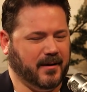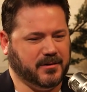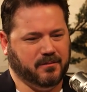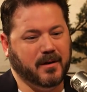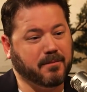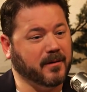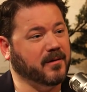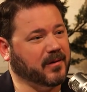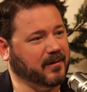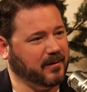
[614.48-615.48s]

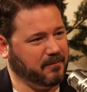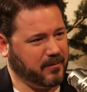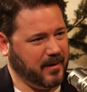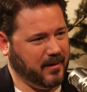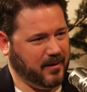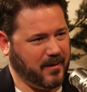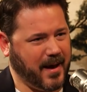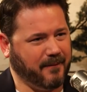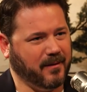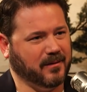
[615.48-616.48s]
reproduce and to
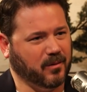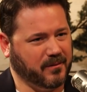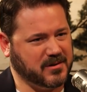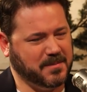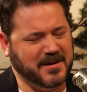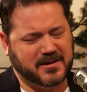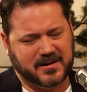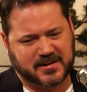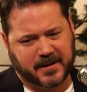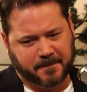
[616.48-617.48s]
have sort of a
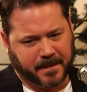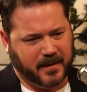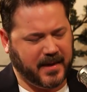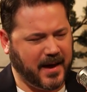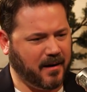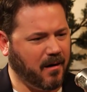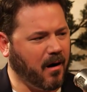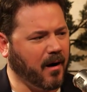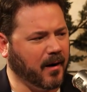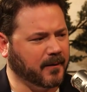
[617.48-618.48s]
species that
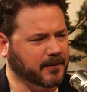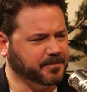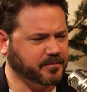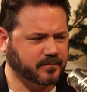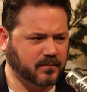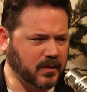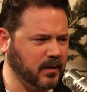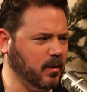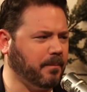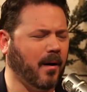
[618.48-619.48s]
are
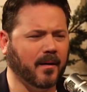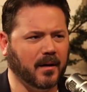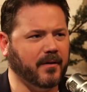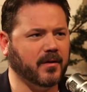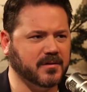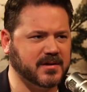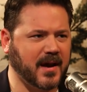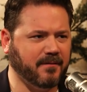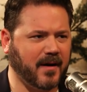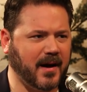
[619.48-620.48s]
part of other
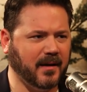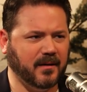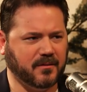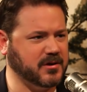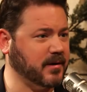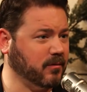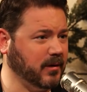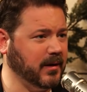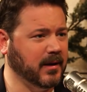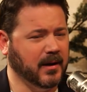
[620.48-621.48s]
sci-fi
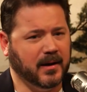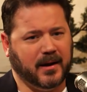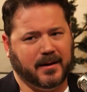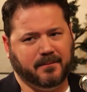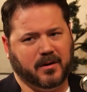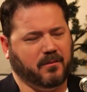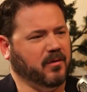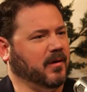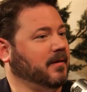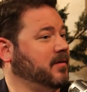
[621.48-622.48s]
generally. If you
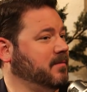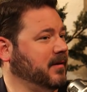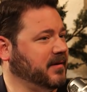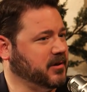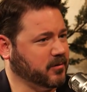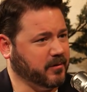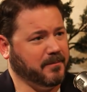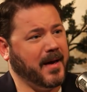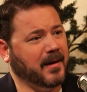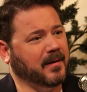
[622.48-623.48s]
think of something like Children of
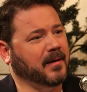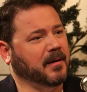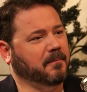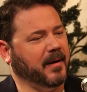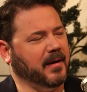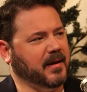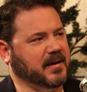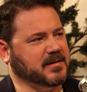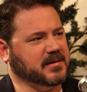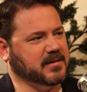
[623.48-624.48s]
Men, but
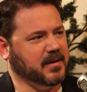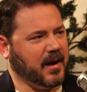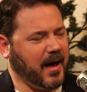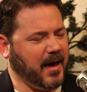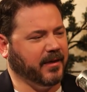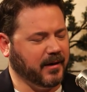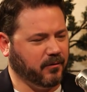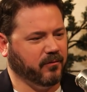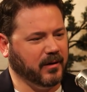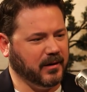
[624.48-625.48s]
is, I think,
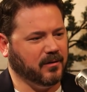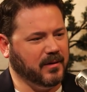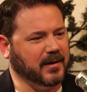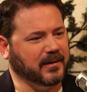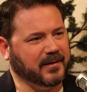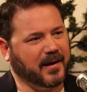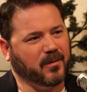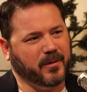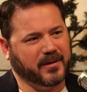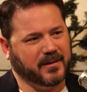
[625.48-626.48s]
really uniquely
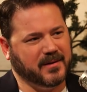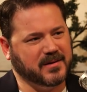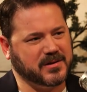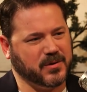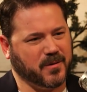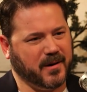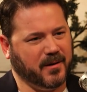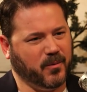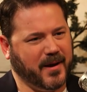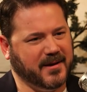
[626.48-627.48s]
dealt with in this story
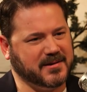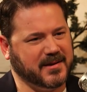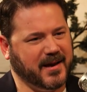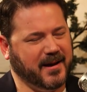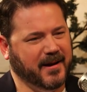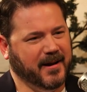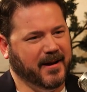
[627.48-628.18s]
in ways that